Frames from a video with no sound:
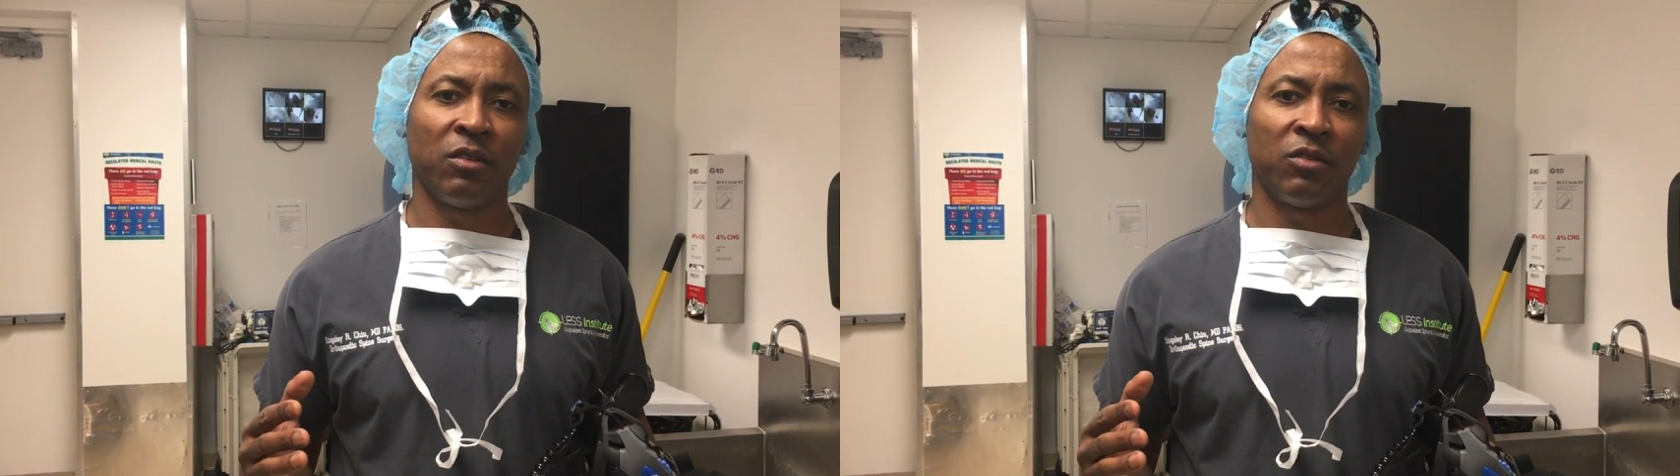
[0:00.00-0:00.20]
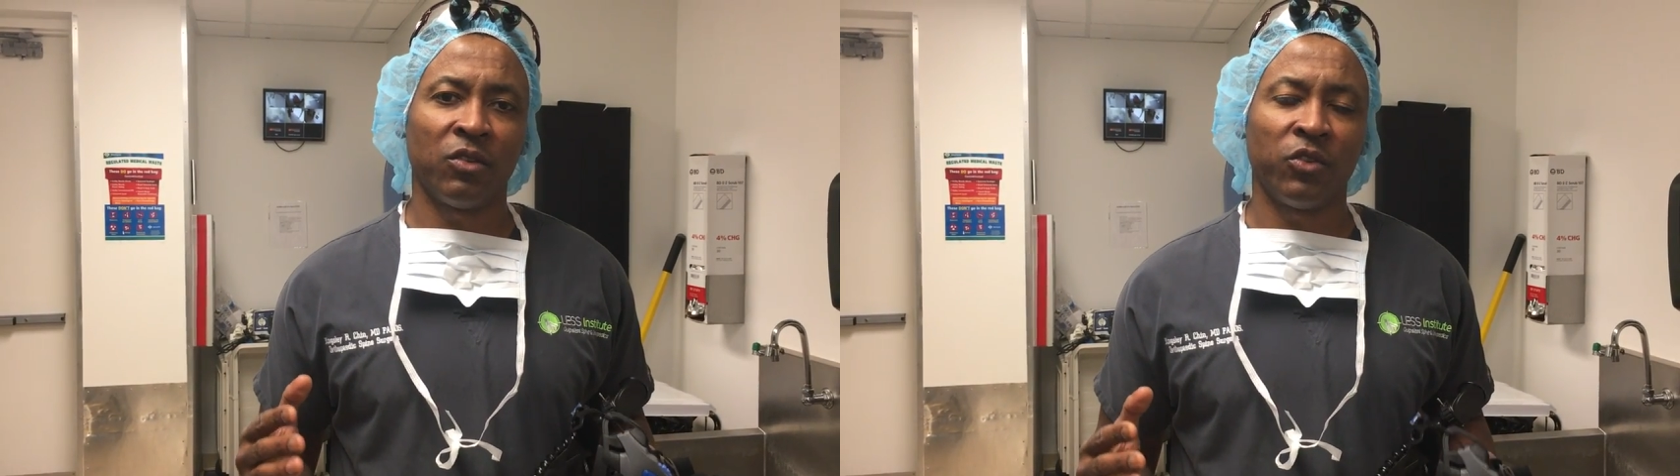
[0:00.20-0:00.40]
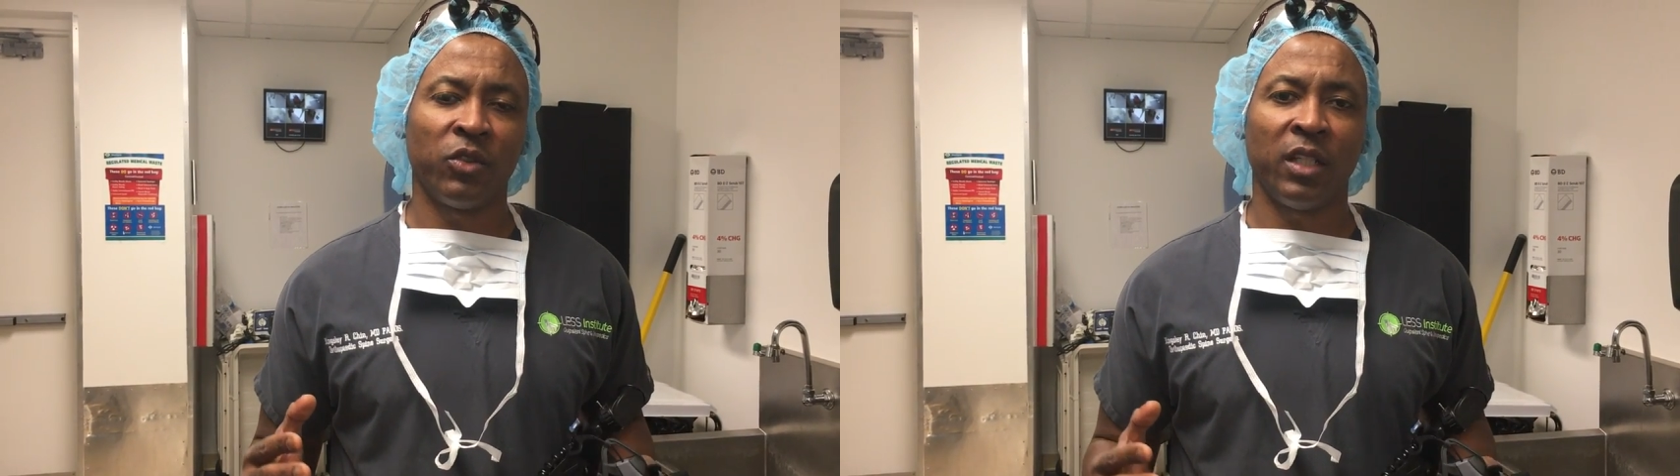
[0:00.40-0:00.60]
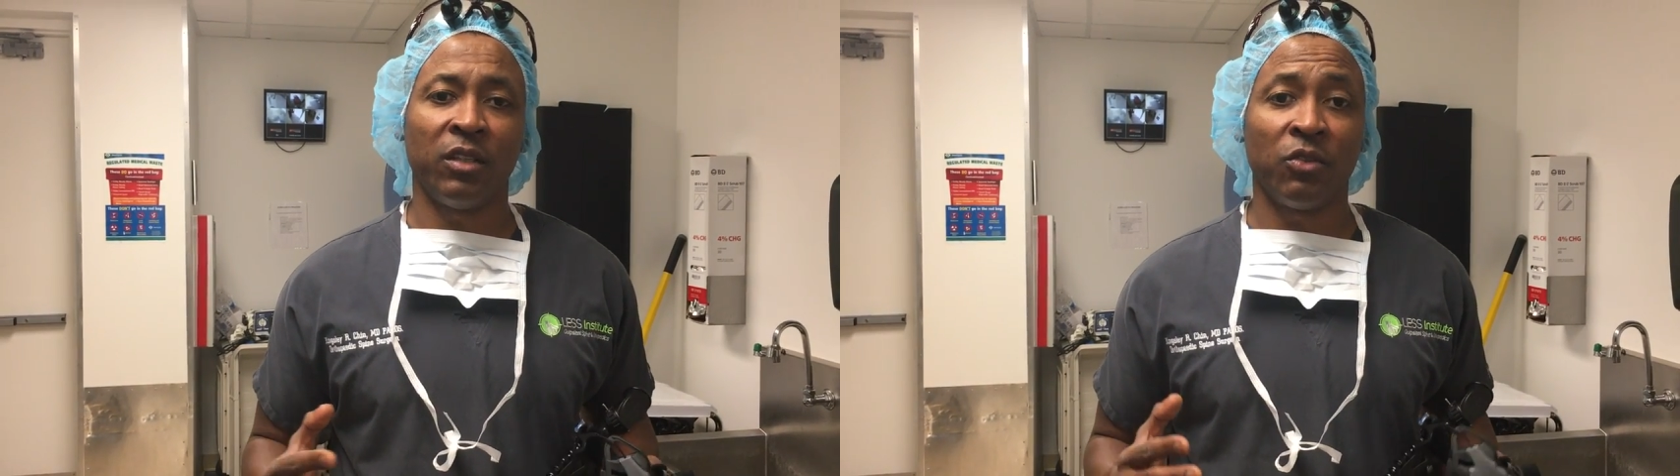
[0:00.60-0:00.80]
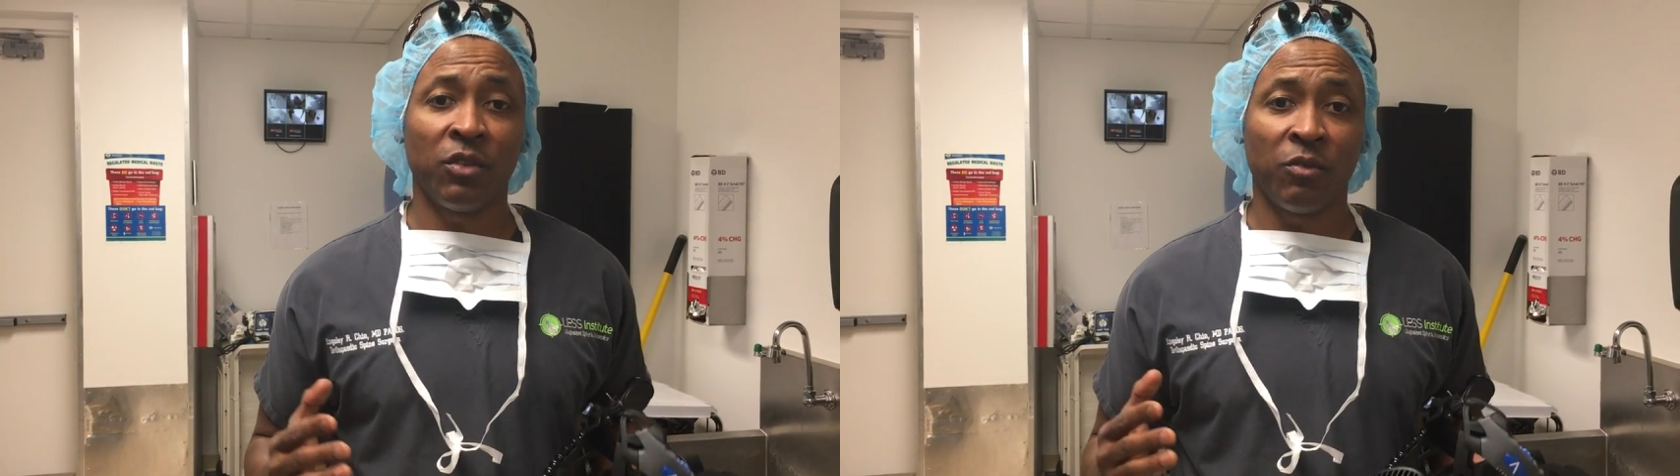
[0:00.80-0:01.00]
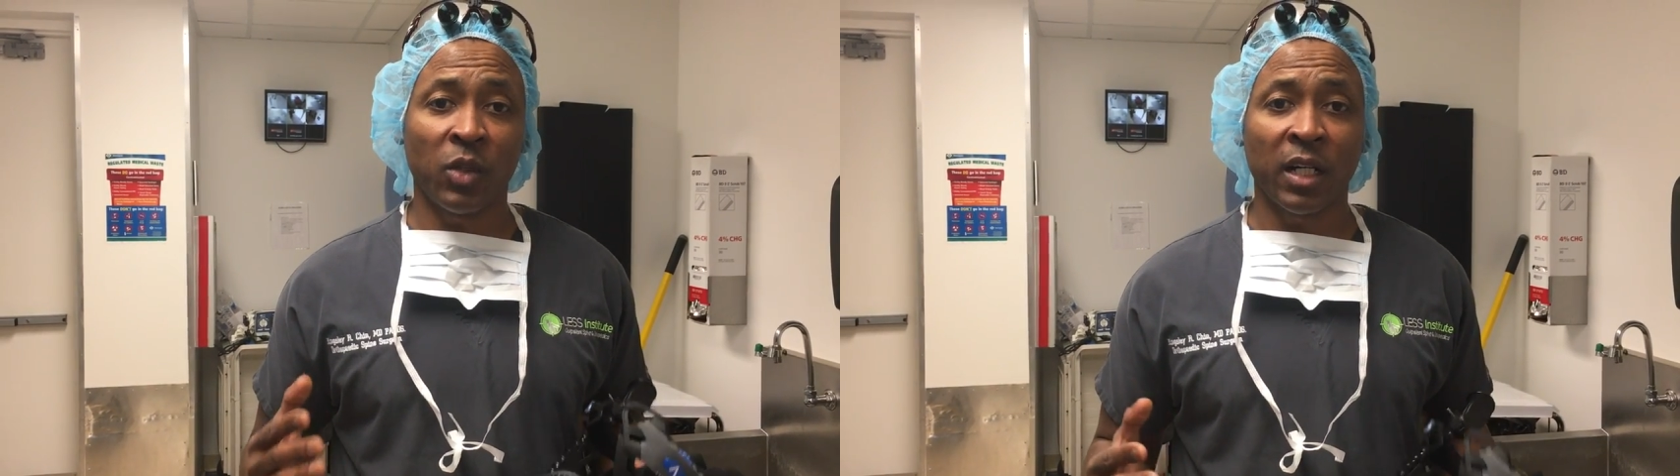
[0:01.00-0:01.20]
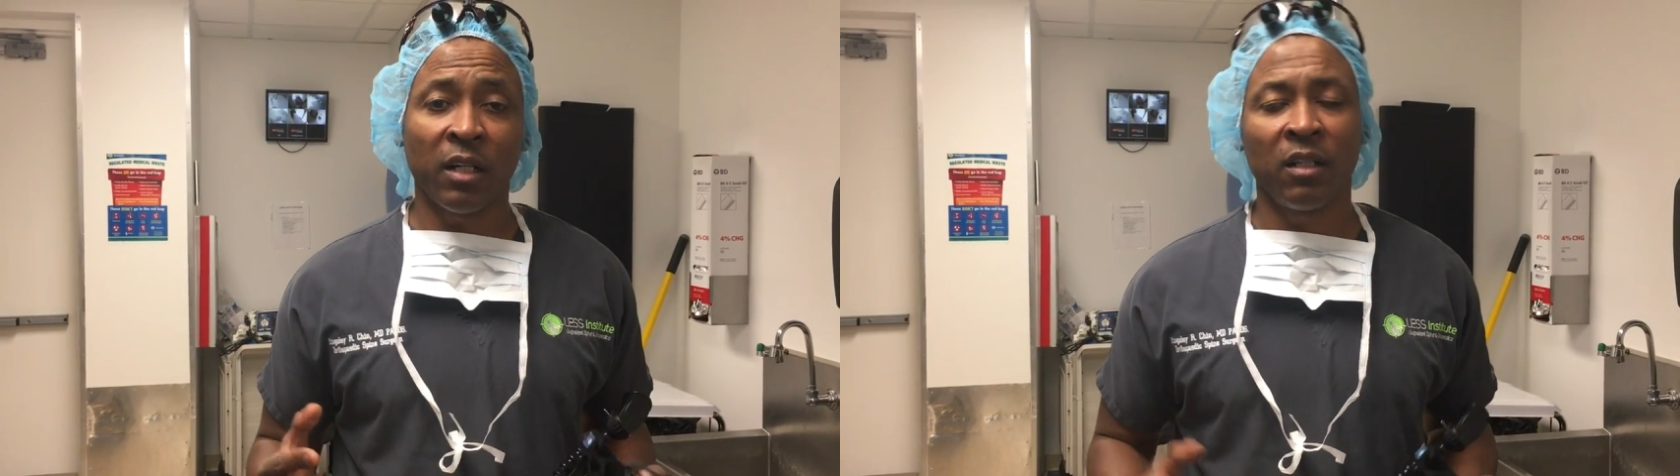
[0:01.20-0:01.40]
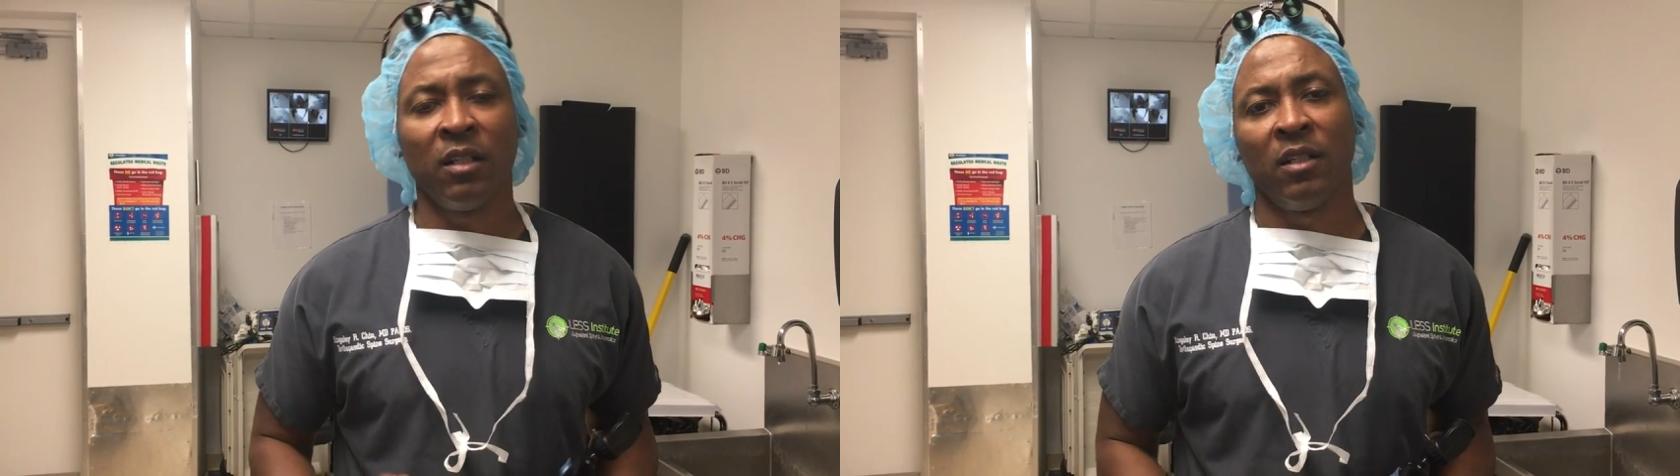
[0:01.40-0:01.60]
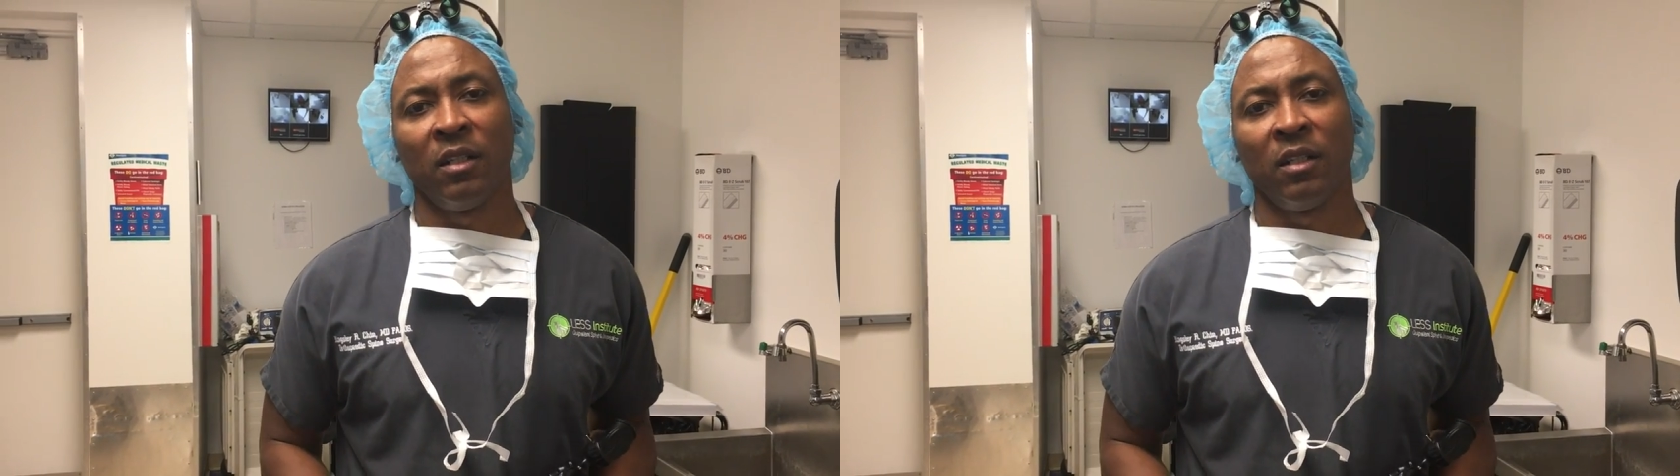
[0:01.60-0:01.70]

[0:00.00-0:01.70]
surgery and do it well.